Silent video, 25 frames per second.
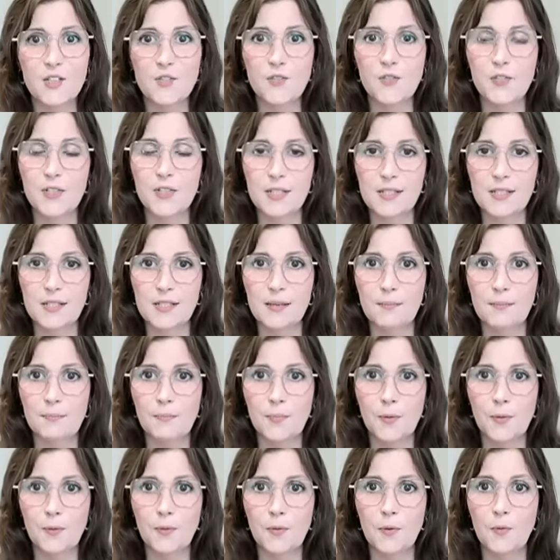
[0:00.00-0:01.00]

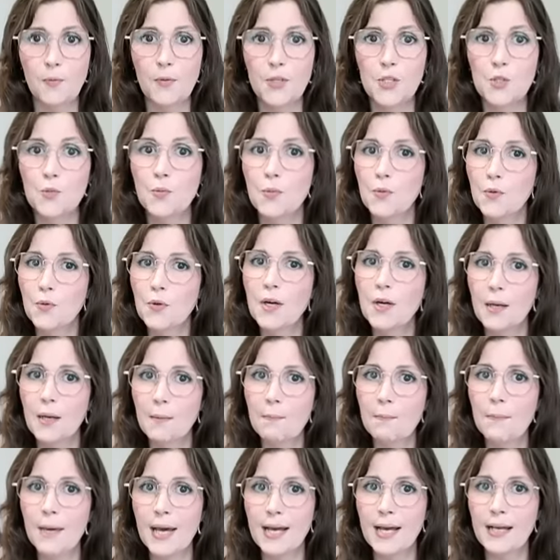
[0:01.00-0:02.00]
example, which we'll come
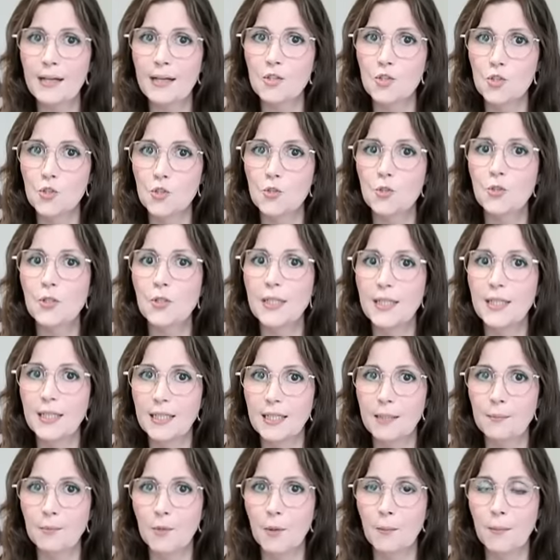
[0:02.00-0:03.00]
back to in a
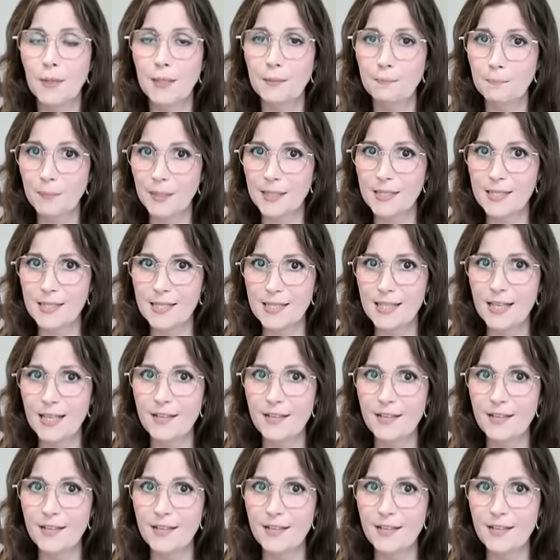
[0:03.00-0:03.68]
moment, but save